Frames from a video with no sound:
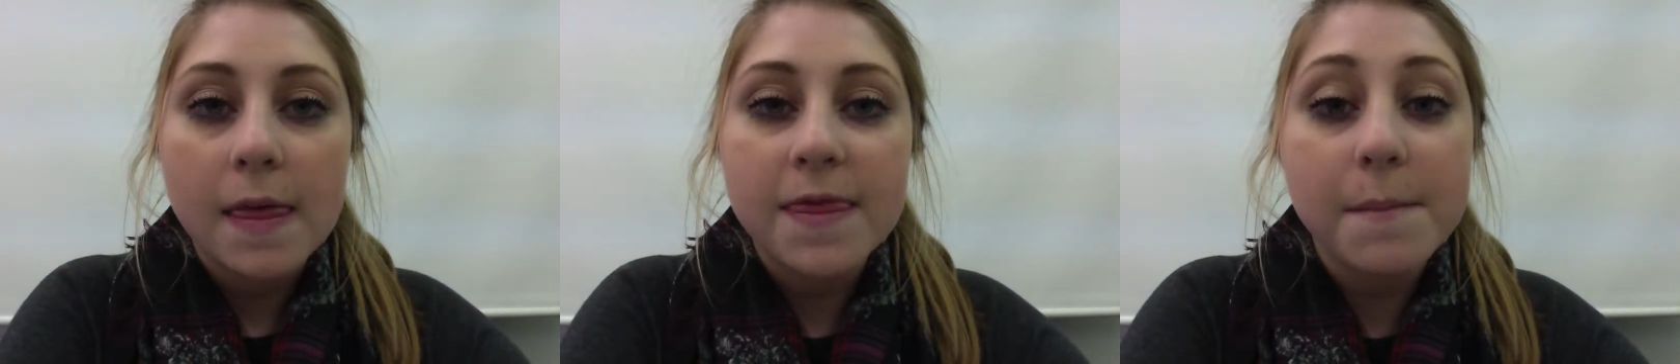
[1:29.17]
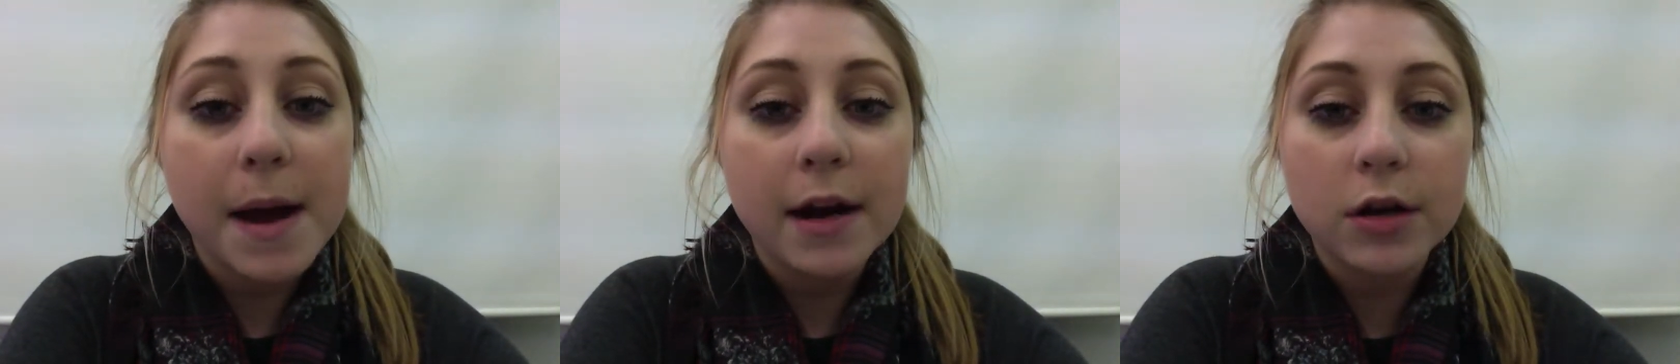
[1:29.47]
The
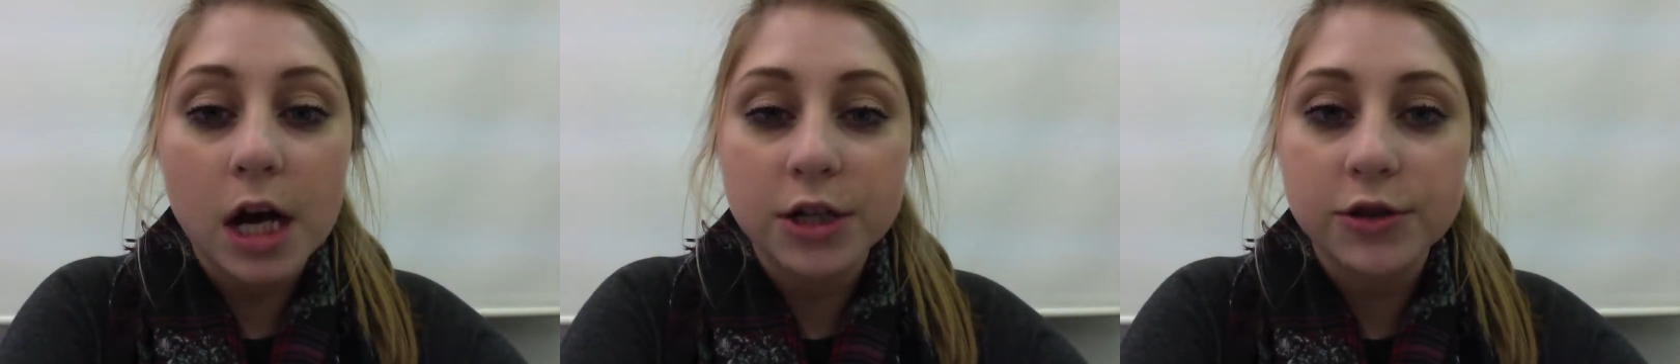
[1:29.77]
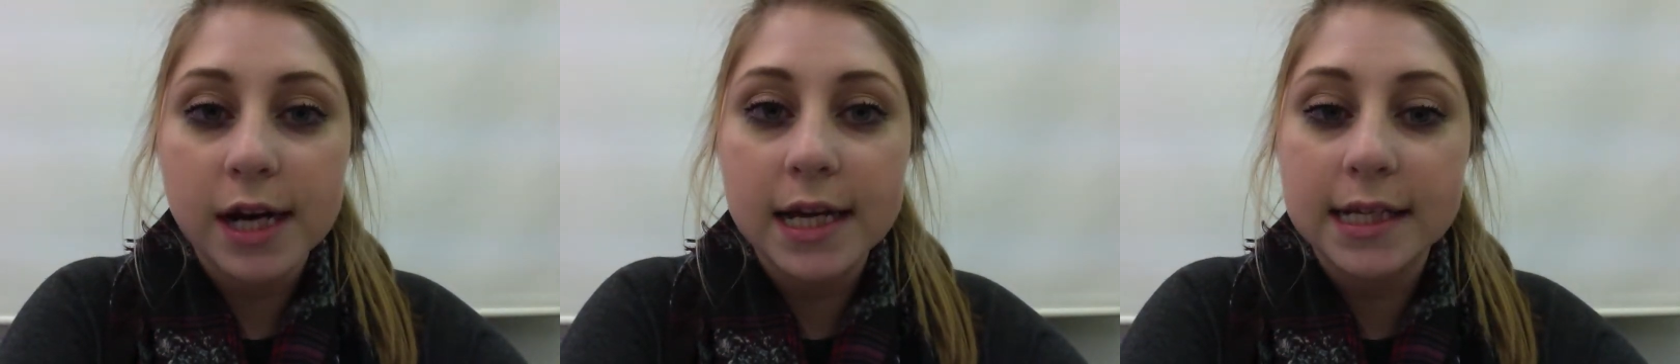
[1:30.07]

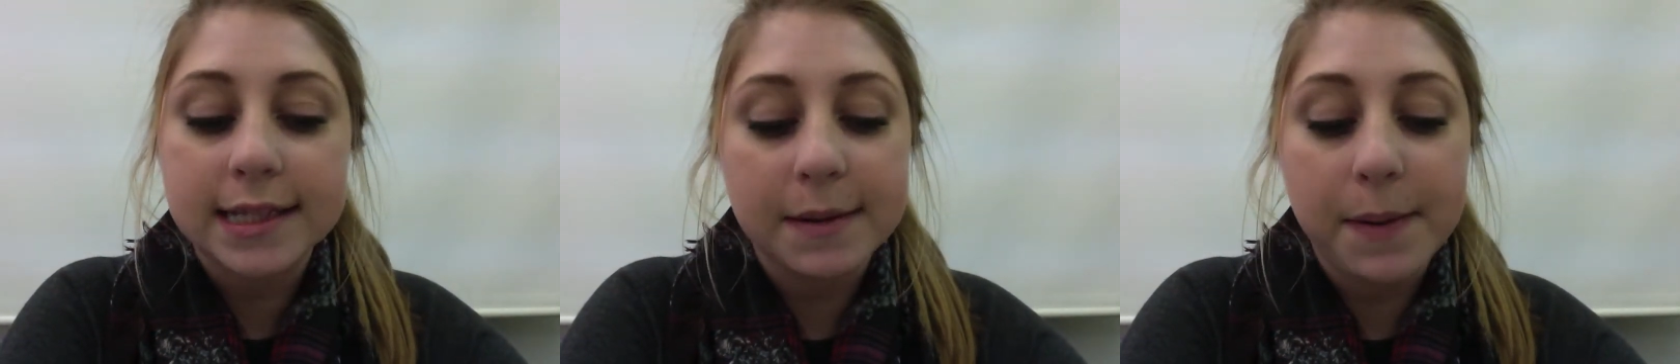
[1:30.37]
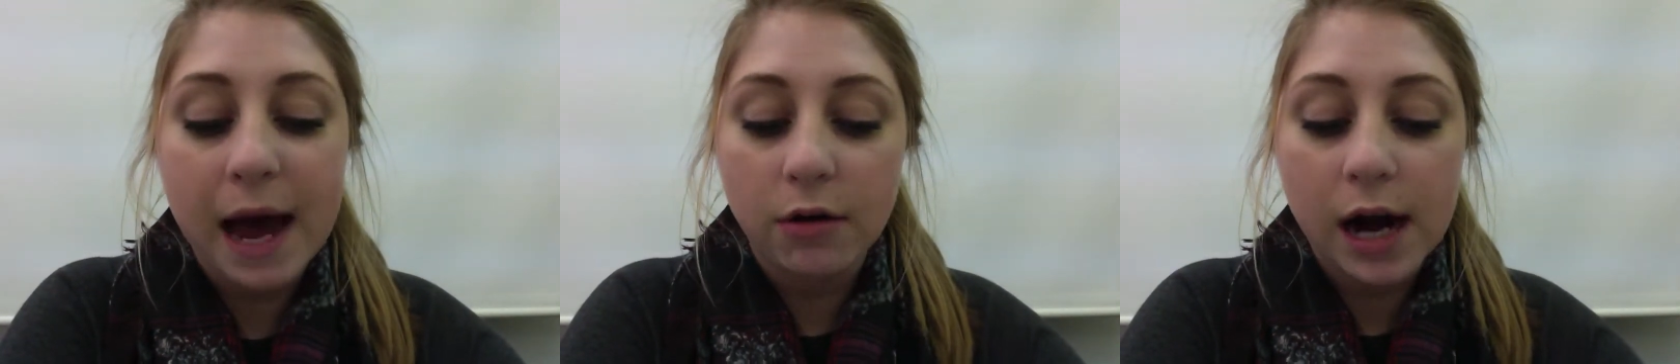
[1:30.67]
mitochondria is the
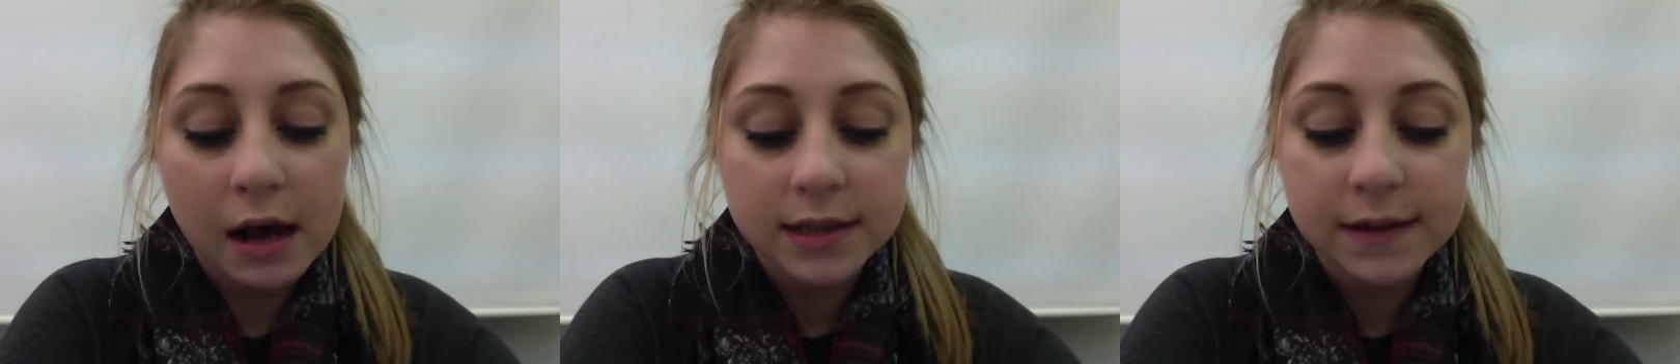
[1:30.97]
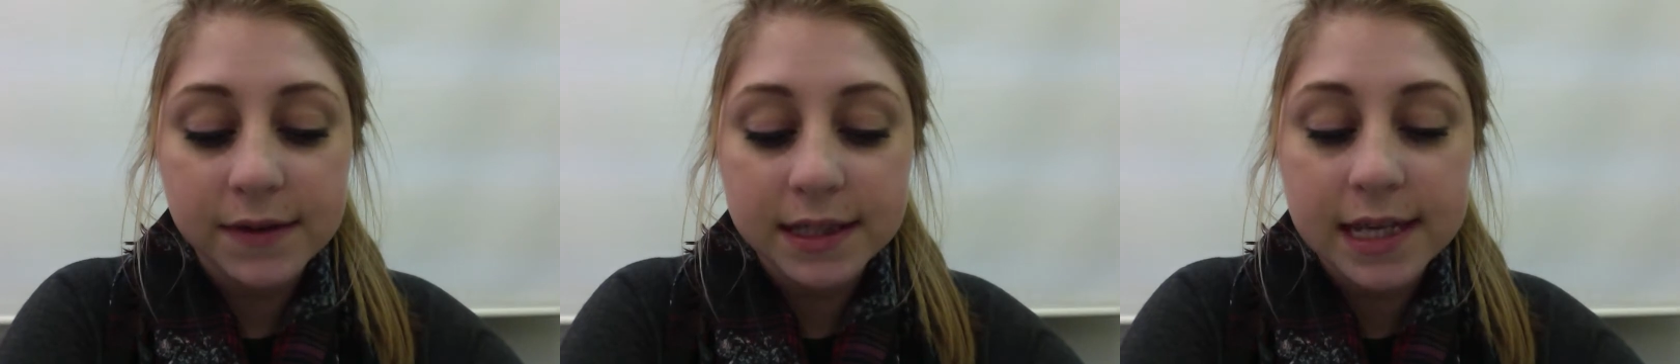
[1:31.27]
powerhouse
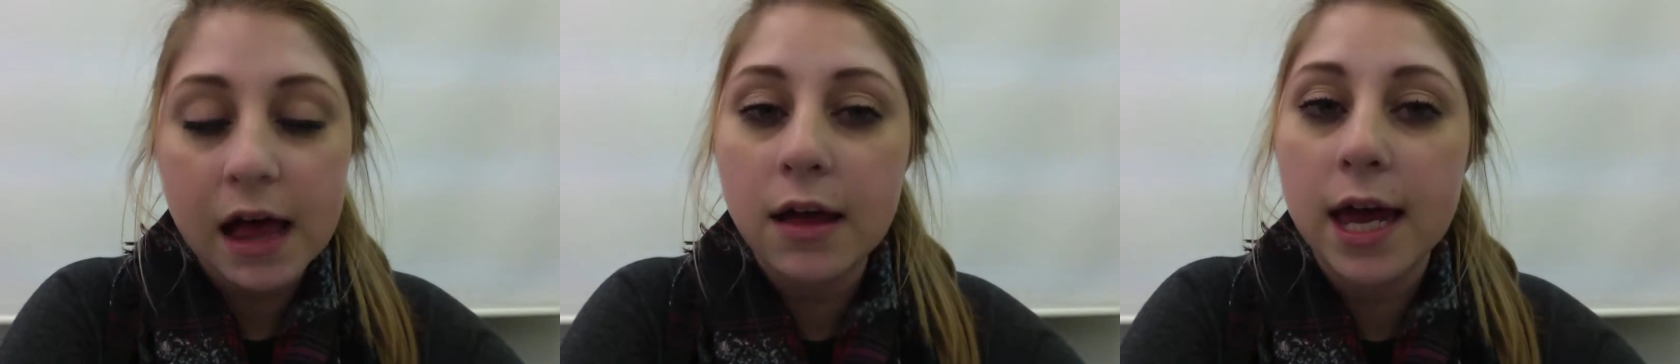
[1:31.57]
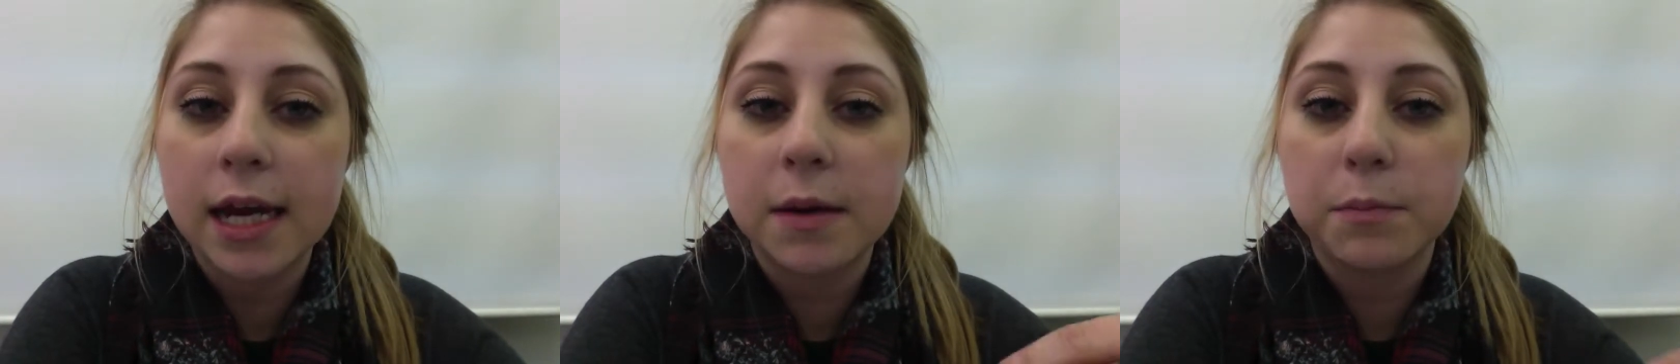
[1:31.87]
of the cell,
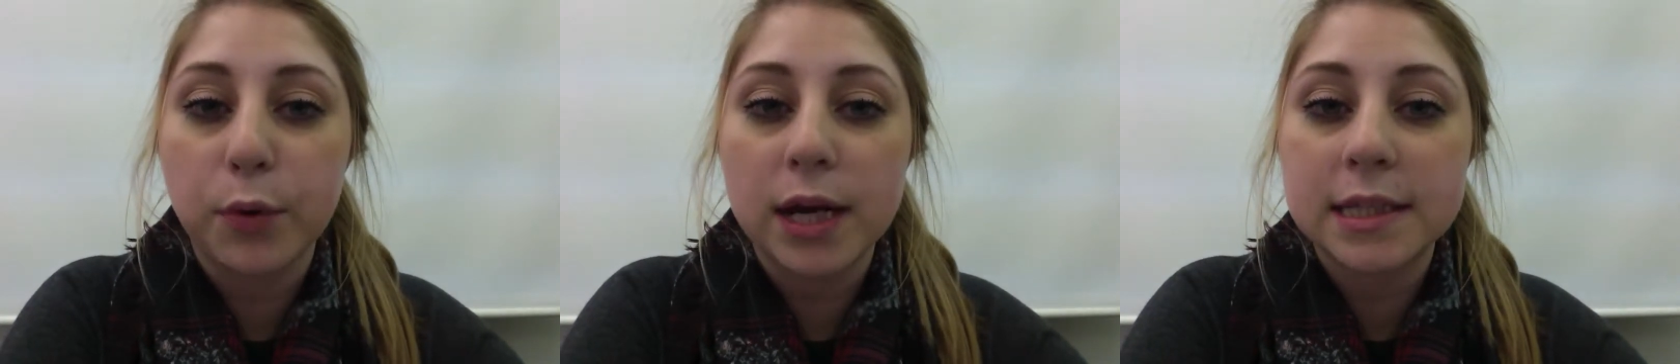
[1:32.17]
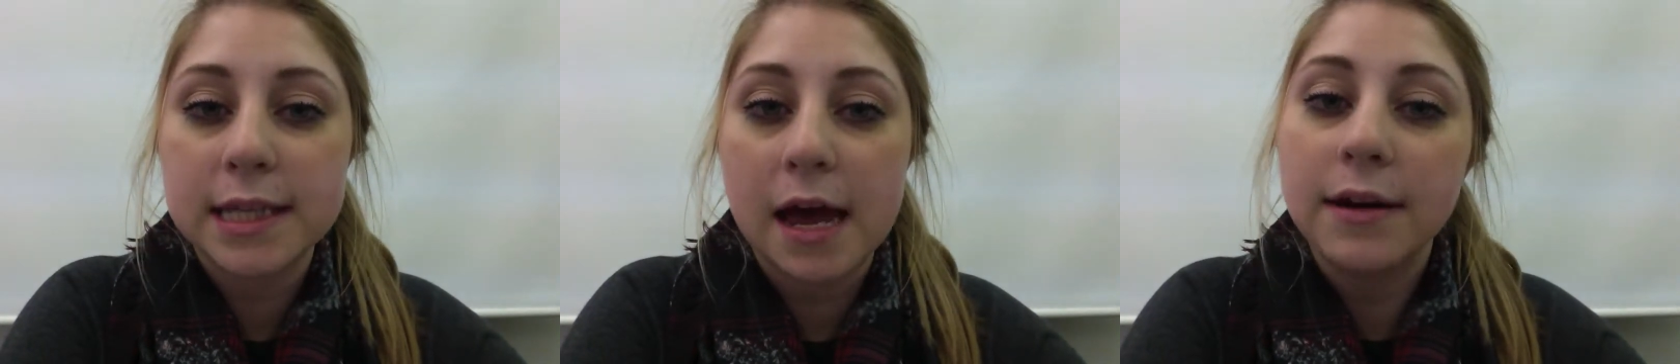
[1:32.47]
and it
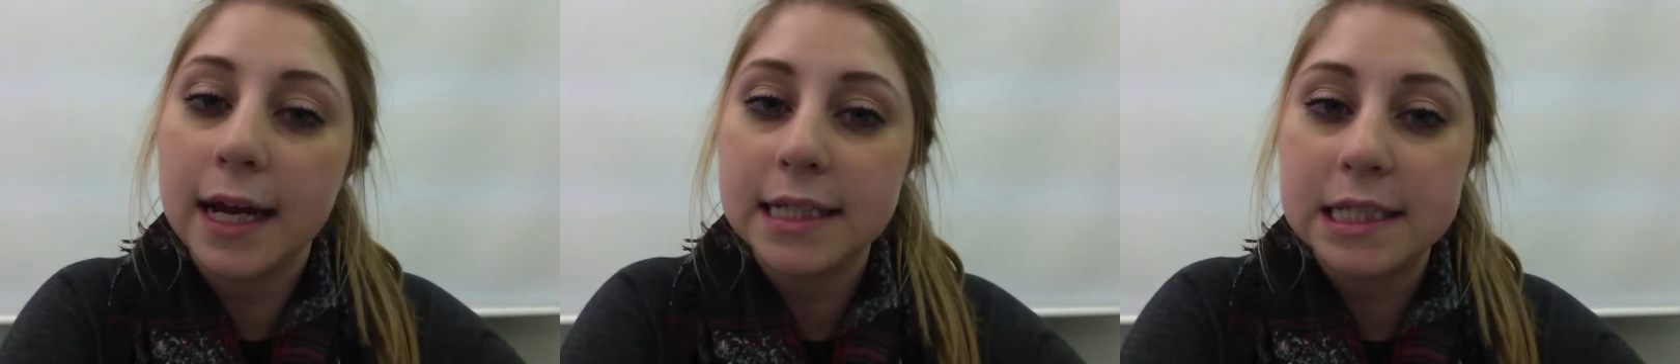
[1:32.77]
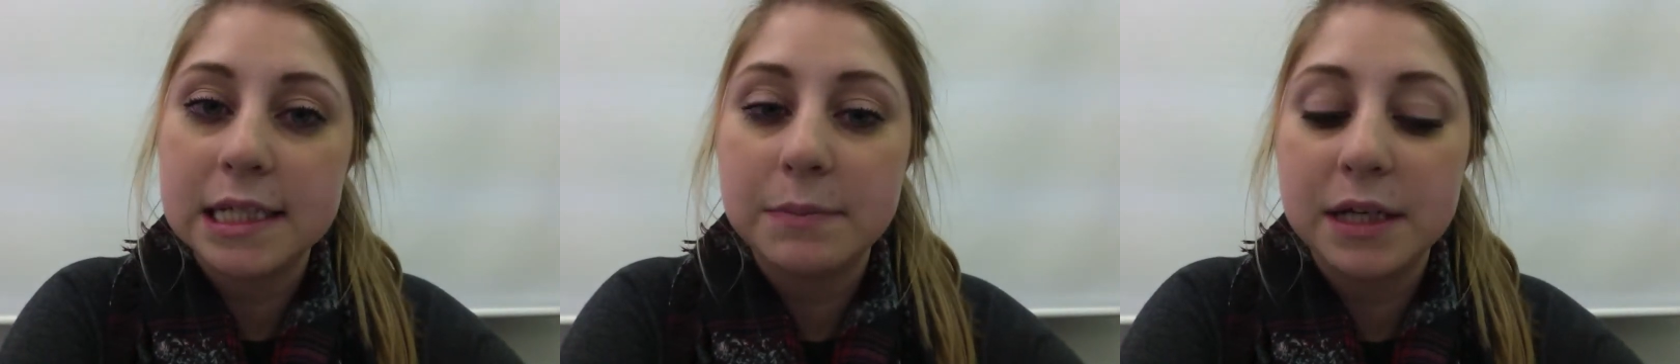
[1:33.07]
breaks down
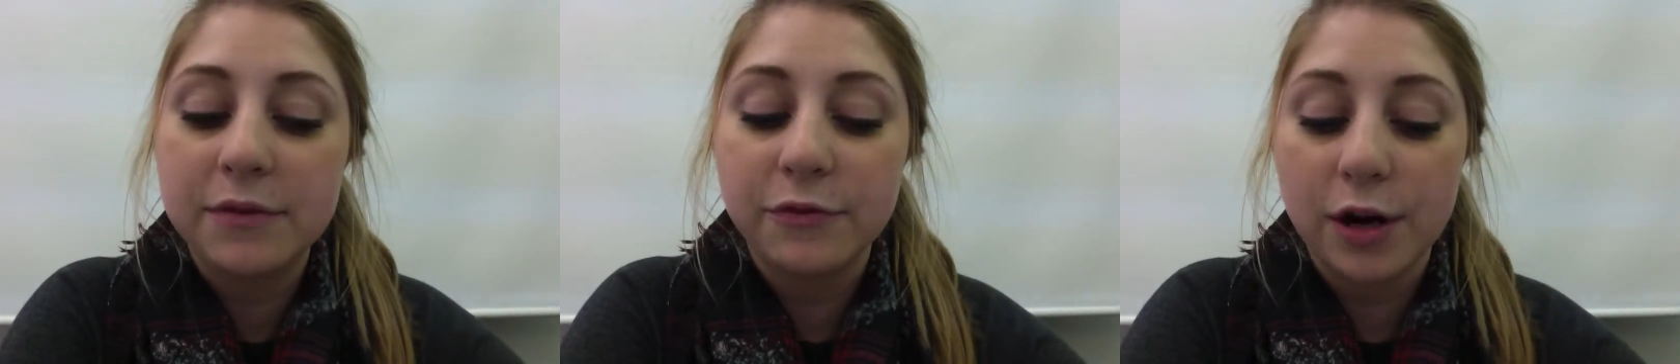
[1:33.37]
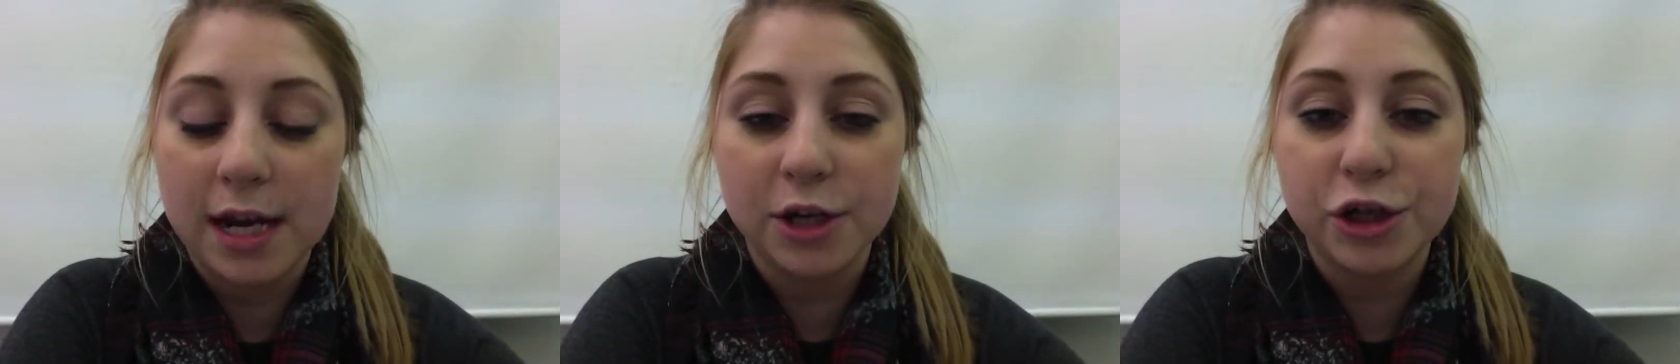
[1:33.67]
ATP for
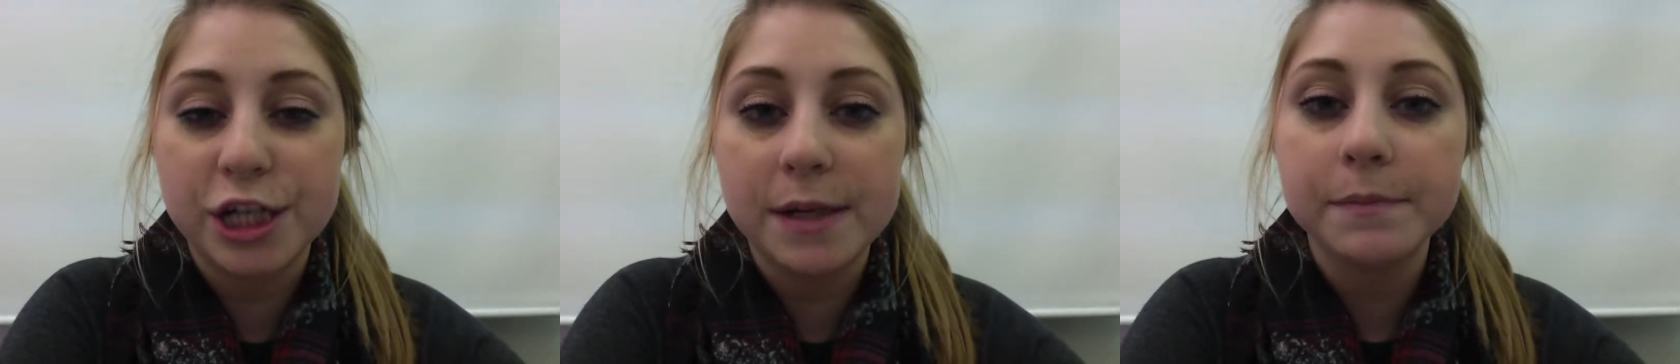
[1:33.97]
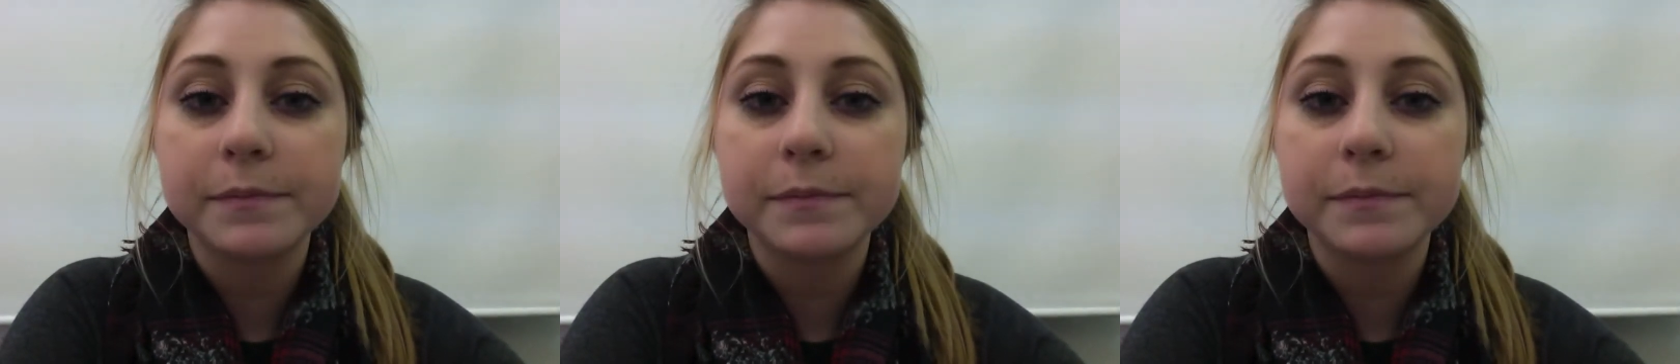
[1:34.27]
energy.